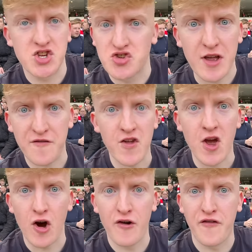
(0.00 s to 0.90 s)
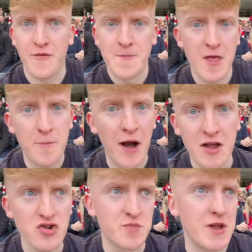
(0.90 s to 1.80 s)
straight for the off. The
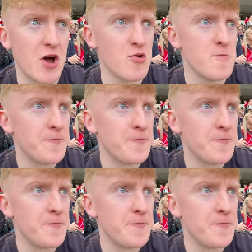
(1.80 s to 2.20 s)
pyro's been out.